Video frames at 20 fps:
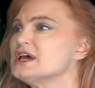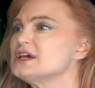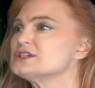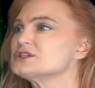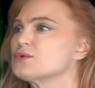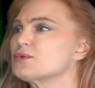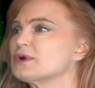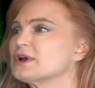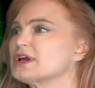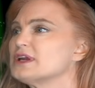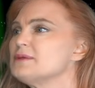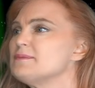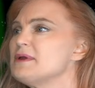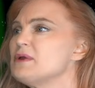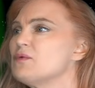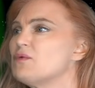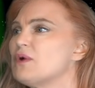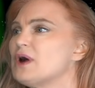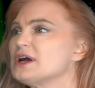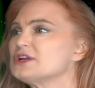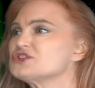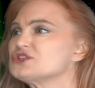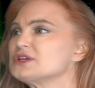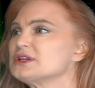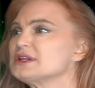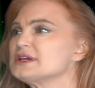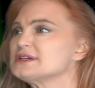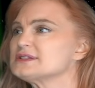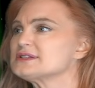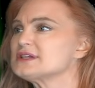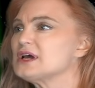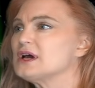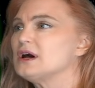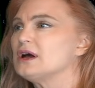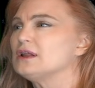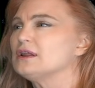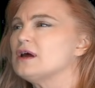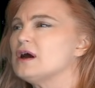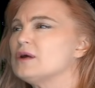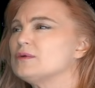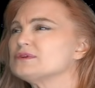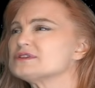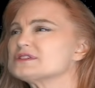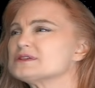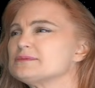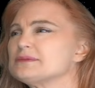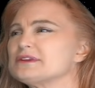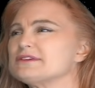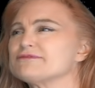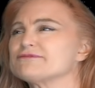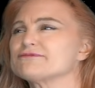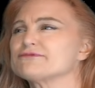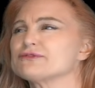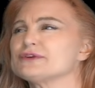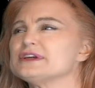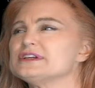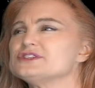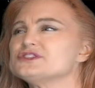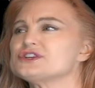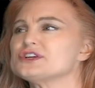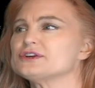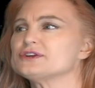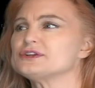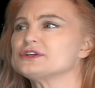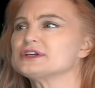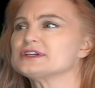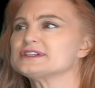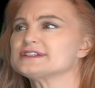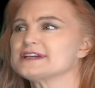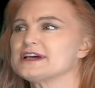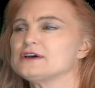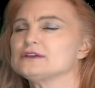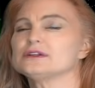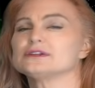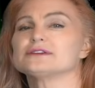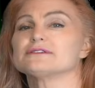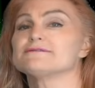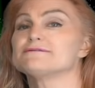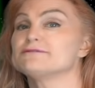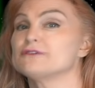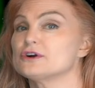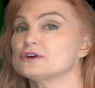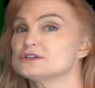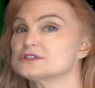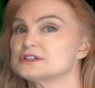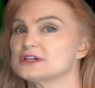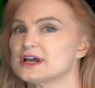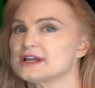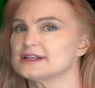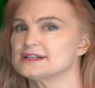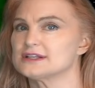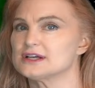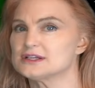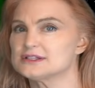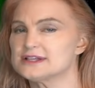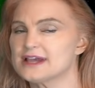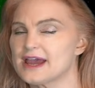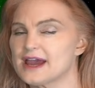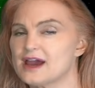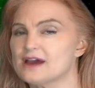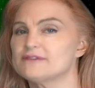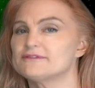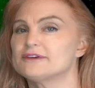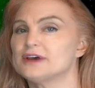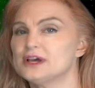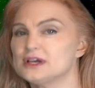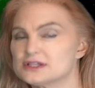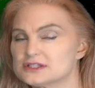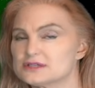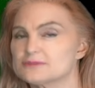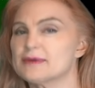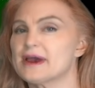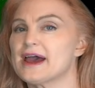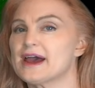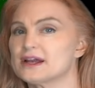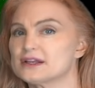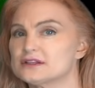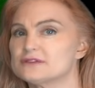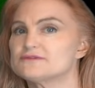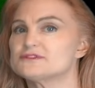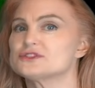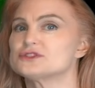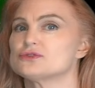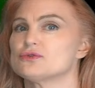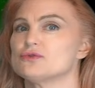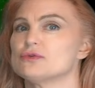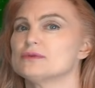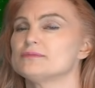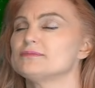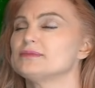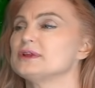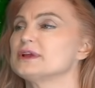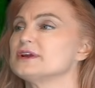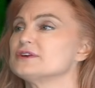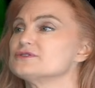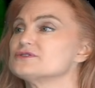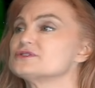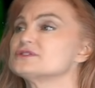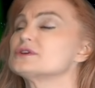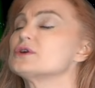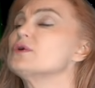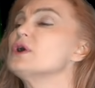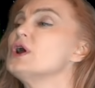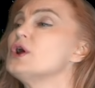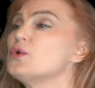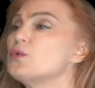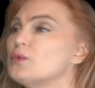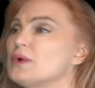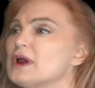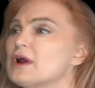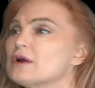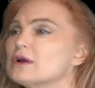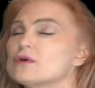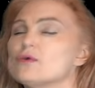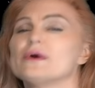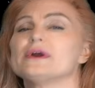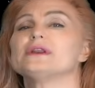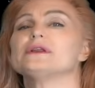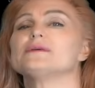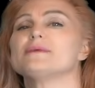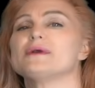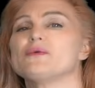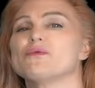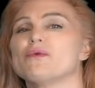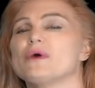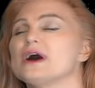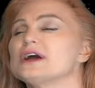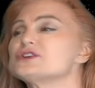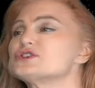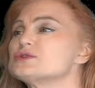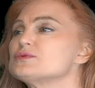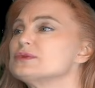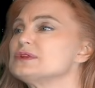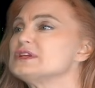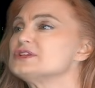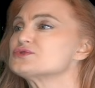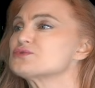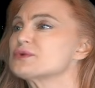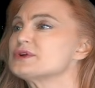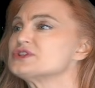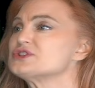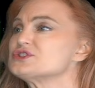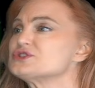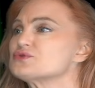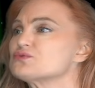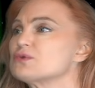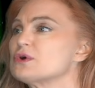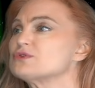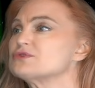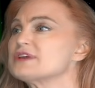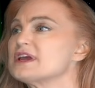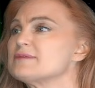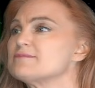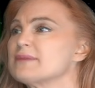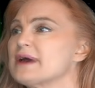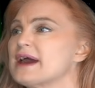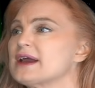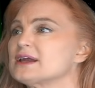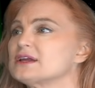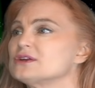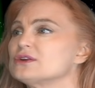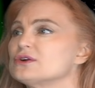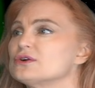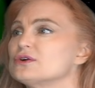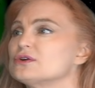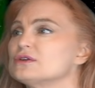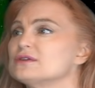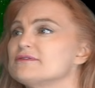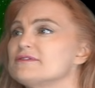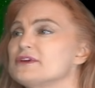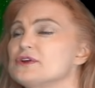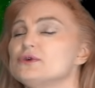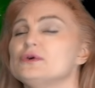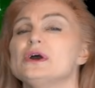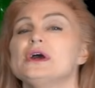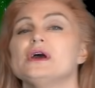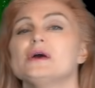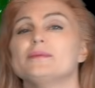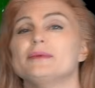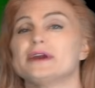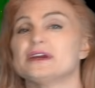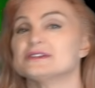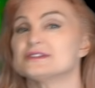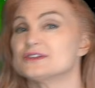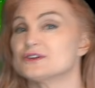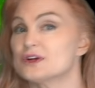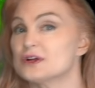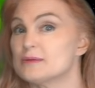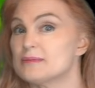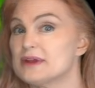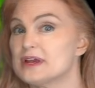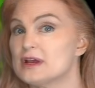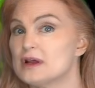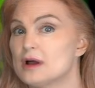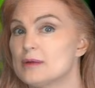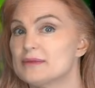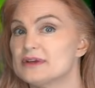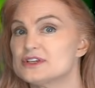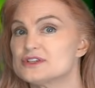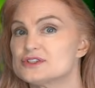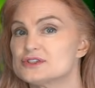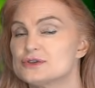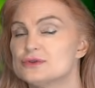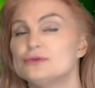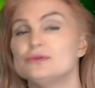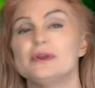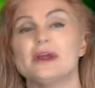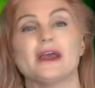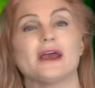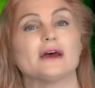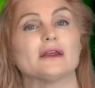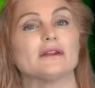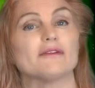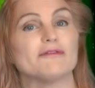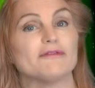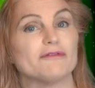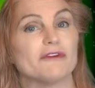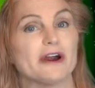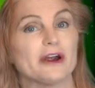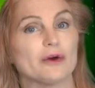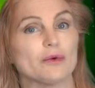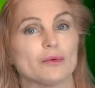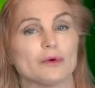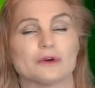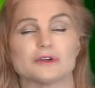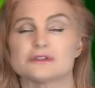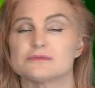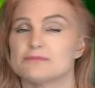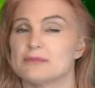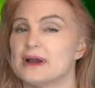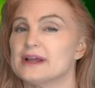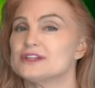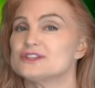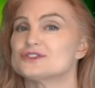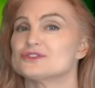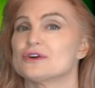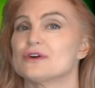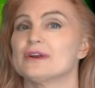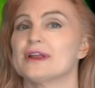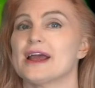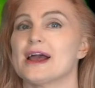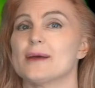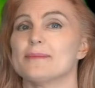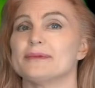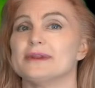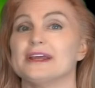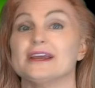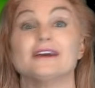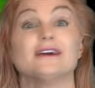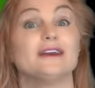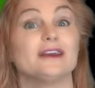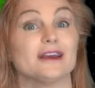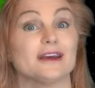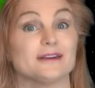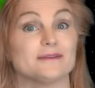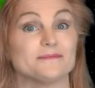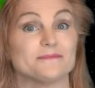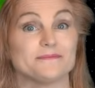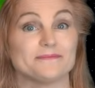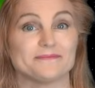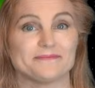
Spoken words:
So we're going to be watching this along with some of the fringe here. You can tell that the far side does have some active storm players. So we are going to be watching when these regions rotate back into Earth view because they're going to be coming soon and the fireworks might start happening again.